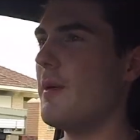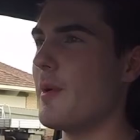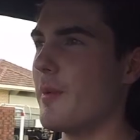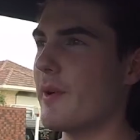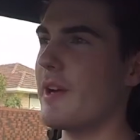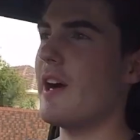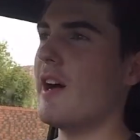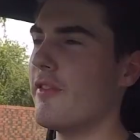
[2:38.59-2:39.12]
But
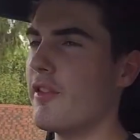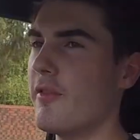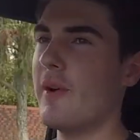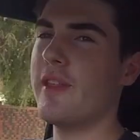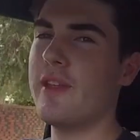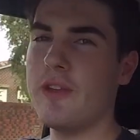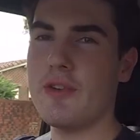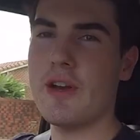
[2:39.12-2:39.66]
regardless of
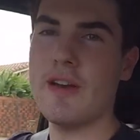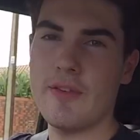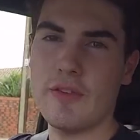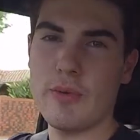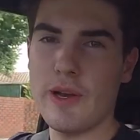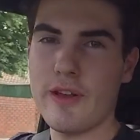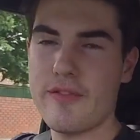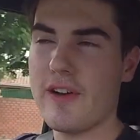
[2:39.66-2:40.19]
whether you drive a
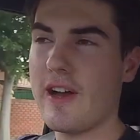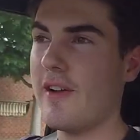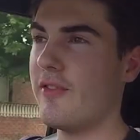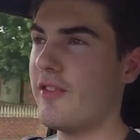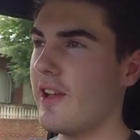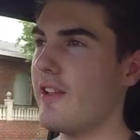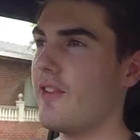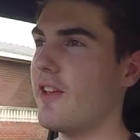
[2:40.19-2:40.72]
25
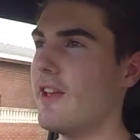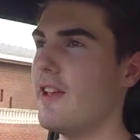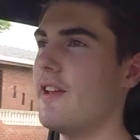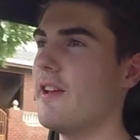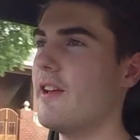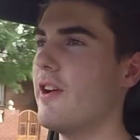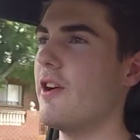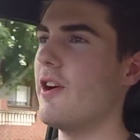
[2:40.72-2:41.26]

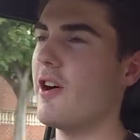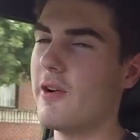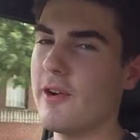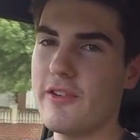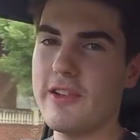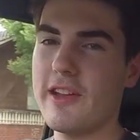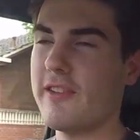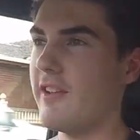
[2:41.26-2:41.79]
GT or
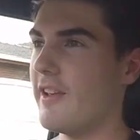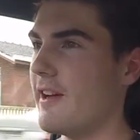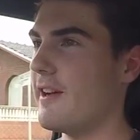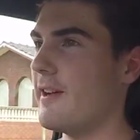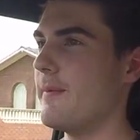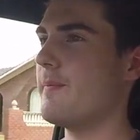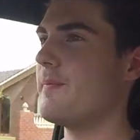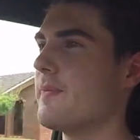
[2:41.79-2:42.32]
a
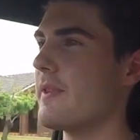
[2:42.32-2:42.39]
GTR,